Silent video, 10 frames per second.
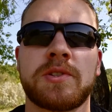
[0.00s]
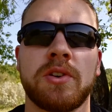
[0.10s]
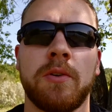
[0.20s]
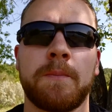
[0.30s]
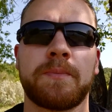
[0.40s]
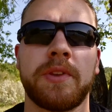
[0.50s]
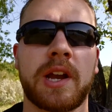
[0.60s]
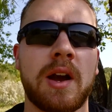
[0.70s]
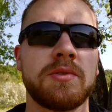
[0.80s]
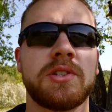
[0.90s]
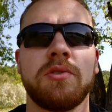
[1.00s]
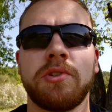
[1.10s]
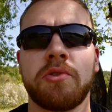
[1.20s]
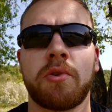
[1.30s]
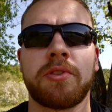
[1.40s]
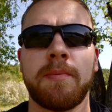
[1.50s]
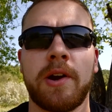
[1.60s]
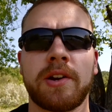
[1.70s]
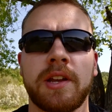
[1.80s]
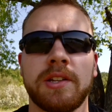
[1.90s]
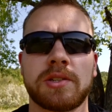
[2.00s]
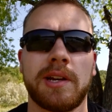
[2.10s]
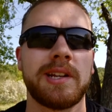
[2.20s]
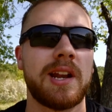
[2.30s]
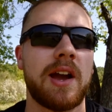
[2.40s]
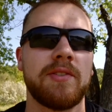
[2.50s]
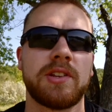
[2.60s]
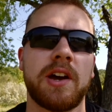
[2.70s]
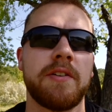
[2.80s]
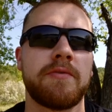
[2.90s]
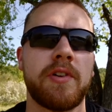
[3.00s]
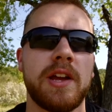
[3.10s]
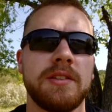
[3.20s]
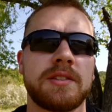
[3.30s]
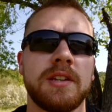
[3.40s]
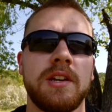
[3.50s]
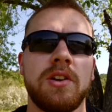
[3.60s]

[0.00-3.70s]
So like I was the only North American, so I didn't have a ton of friends.